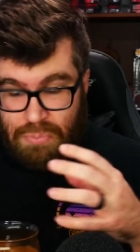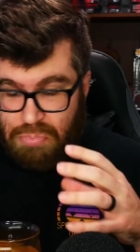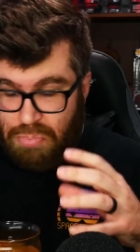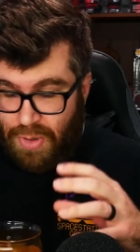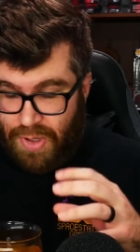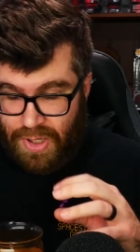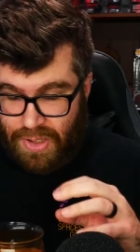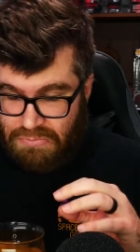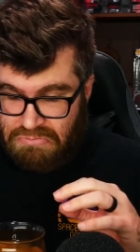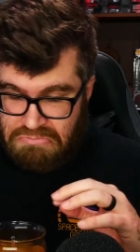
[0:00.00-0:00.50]

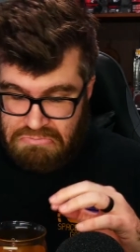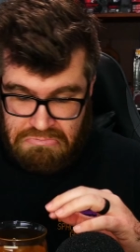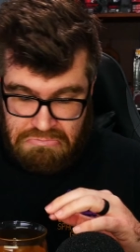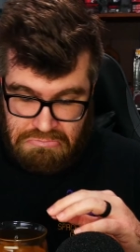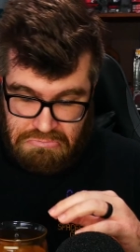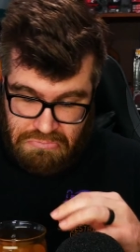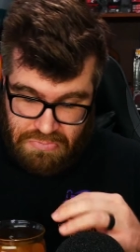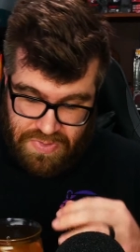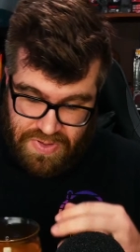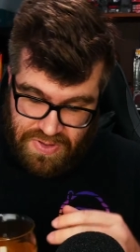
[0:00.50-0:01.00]
But
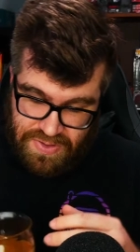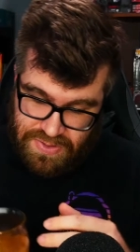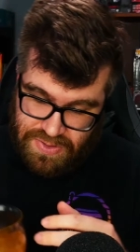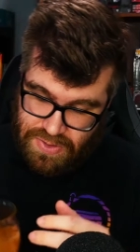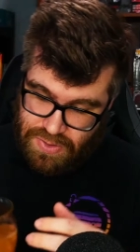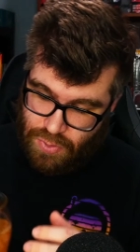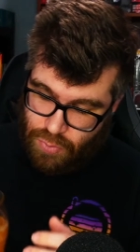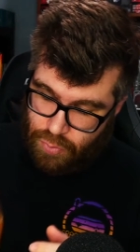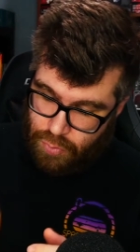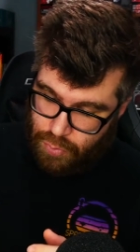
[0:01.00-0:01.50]
this
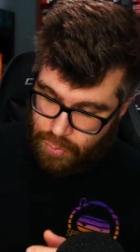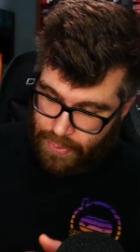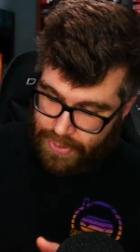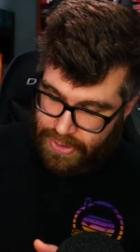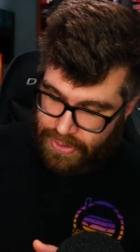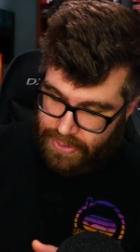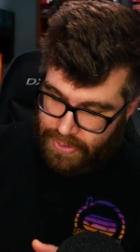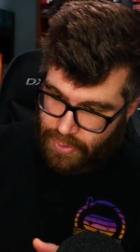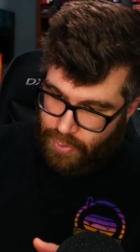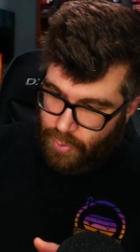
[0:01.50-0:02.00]
is a
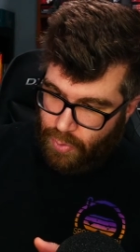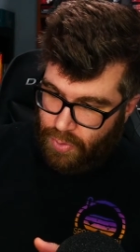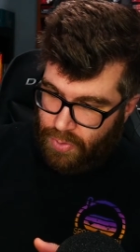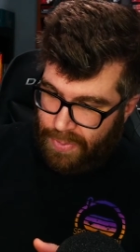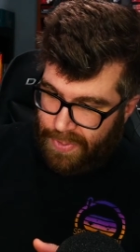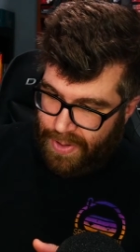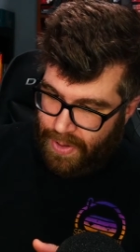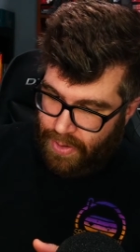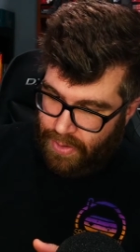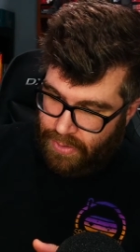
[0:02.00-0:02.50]
really cool
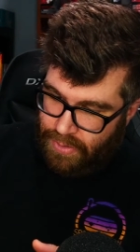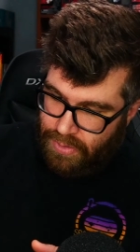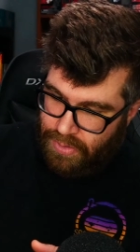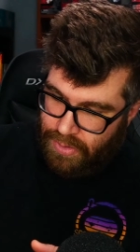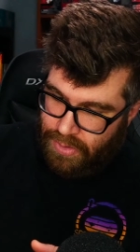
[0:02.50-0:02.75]
beer.